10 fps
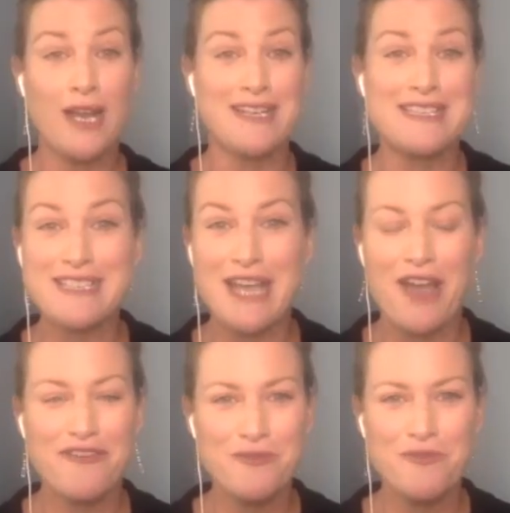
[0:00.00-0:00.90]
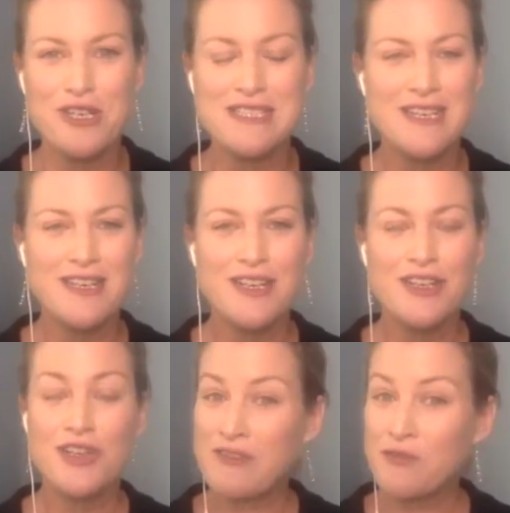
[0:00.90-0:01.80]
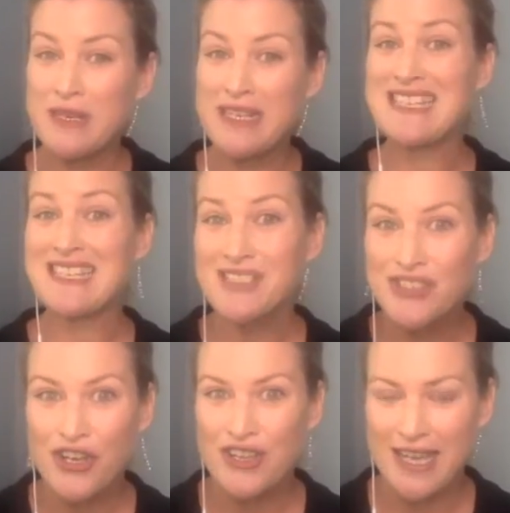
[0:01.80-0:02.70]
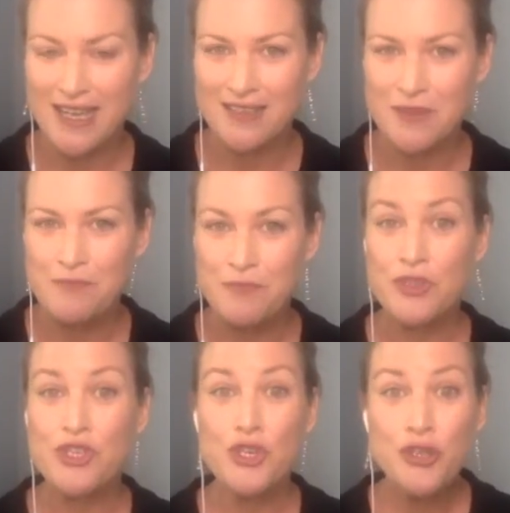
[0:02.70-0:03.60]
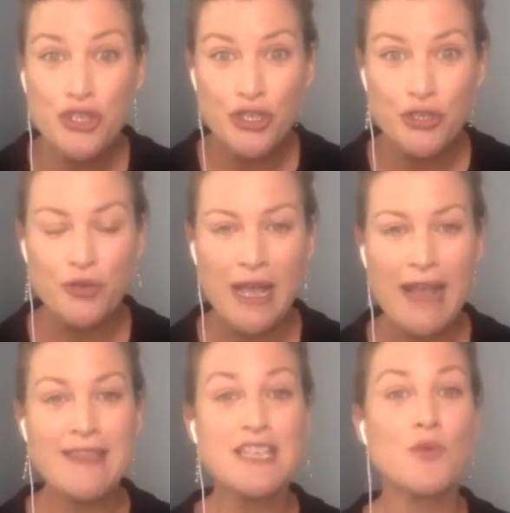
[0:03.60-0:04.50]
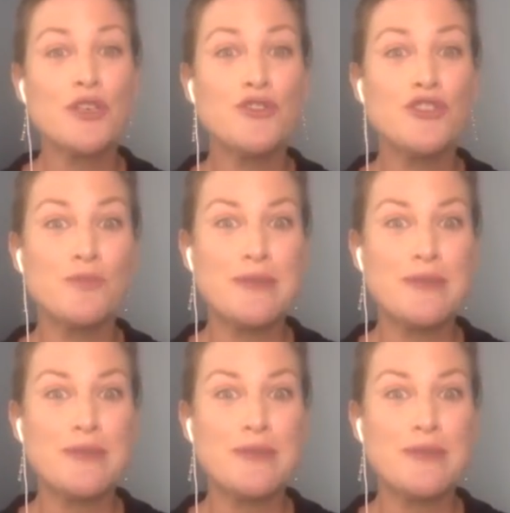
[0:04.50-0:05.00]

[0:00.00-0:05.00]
discovered was not everybody does know that. You do. And that's why you should be